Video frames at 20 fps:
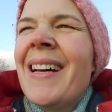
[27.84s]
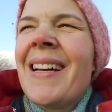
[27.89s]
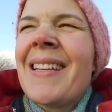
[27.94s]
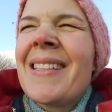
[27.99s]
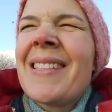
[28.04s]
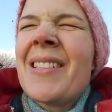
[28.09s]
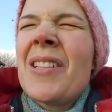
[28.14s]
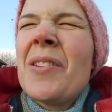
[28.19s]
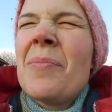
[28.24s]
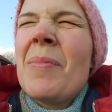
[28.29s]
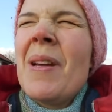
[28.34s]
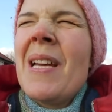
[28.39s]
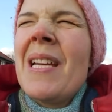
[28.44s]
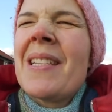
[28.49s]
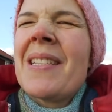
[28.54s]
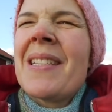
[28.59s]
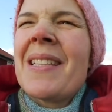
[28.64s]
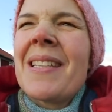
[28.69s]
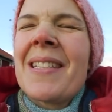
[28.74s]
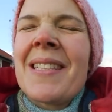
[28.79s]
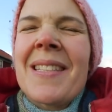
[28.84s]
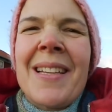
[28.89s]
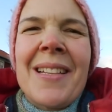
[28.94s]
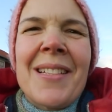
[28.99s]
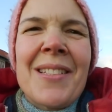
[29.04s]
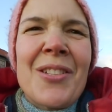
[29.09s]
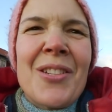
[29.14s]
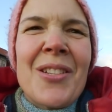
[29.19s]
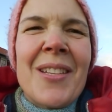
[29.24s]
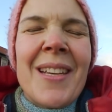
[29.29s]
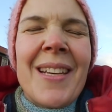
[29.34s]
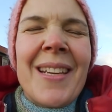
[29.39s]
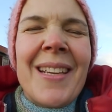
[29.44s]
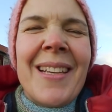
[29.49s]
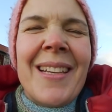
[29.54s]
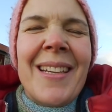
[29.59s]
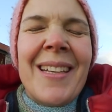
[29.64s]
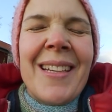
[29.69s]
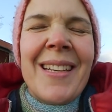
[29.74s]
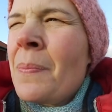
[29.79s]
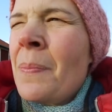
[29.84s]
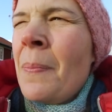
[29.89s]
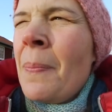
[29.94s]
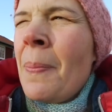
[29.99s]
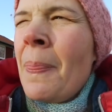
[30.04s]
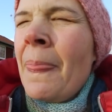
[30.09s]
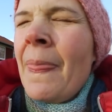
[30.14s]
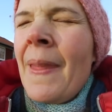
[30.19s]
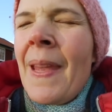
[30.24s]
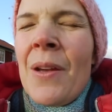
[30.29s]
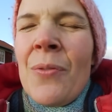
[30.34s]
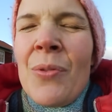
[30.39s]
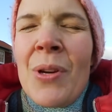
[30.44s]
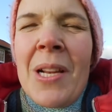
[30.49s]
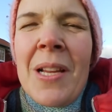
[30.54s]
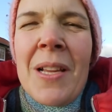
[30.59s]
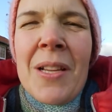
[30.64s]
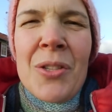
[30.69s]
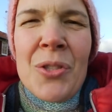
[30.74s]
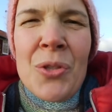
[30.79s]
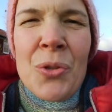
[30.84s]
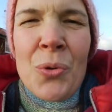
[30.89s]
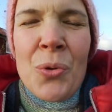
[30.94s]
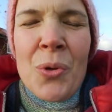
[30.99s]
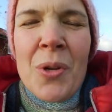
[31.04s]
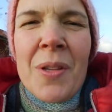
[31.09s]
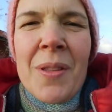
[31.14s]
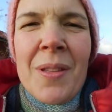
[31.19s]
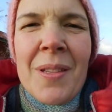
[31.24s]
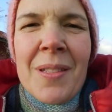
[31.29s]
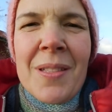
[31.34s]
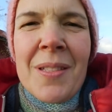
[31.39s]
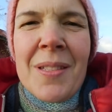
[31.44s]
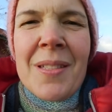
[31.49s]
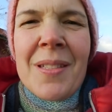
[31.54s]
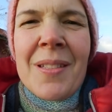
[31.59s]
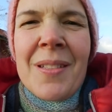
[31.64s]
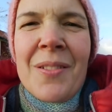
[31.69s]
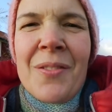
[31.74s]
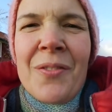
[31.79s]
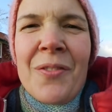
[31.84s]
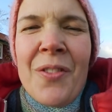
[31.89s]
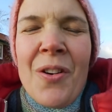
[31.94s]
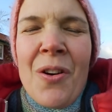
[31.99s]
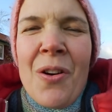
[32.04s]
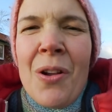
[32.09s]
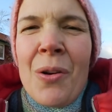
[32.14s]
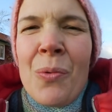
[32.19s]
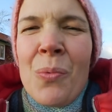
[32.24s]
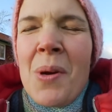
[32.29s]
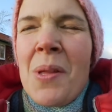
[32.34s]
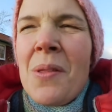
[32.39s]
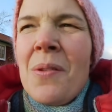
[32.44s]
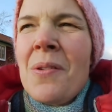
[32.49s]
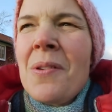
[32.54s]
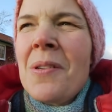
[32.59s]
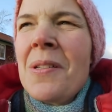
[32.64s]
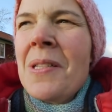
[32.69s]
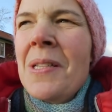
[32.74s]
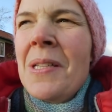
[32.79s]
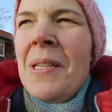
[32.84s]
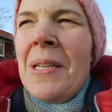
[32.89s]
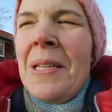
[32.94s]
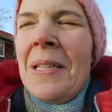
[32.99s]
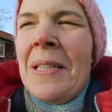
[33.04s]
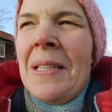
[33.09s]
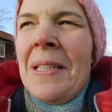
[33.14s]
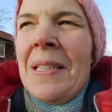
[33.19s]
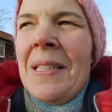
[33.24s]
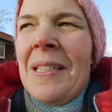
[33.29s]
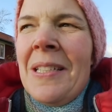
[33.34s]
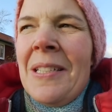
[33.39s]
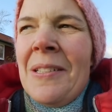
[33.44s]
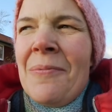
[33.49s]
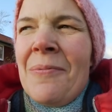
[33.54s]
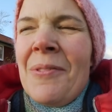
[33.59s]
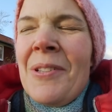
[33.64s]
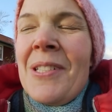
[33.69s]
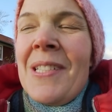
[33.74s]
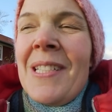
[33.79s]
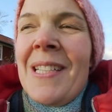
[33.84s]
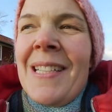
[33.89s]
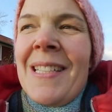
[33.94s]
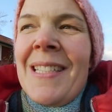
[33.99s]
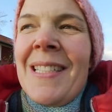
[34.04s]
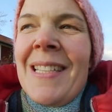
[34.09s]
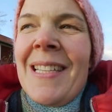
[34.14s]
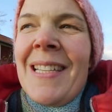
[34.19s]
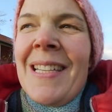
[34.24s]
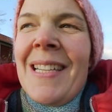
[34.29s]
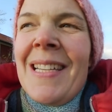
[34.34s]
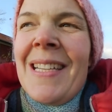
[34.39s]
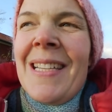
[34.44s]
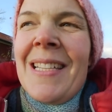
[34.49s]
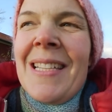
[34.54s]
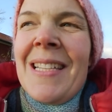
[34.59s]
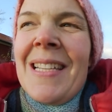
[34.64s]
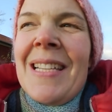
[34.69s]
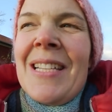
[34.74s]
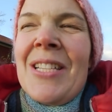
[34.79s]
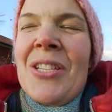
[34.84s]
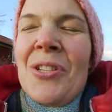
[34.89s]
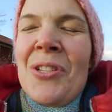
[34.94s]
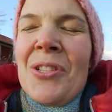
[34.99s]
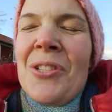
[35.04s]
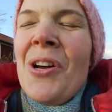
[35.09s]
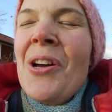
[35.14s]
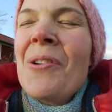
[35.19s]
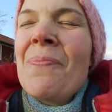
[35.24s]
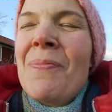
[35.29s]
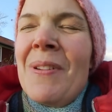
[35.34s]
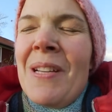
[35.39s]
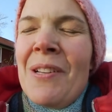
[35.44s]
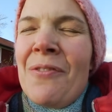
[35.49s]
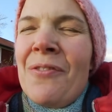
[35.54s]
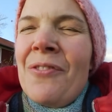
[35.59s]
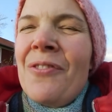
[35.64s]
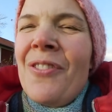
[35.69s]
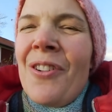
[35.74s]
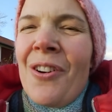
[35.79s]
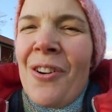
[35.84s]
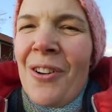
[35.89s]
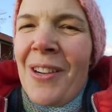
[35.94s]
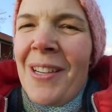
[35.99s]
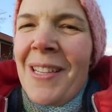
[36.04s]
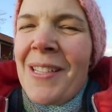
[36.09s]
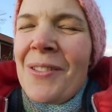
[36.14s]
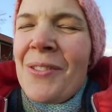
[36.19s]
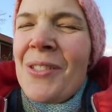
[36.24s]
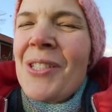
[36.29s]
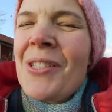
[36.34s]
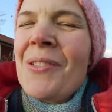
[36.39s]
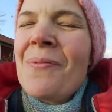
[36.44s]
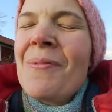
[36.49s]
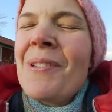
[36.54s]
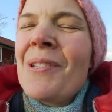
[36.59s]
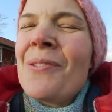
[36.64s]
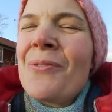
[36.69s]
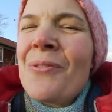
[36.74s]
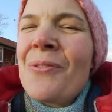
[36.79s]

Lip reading: It's an amazing sun today. I really enjoy this fall weather, but it should not be fall, it should be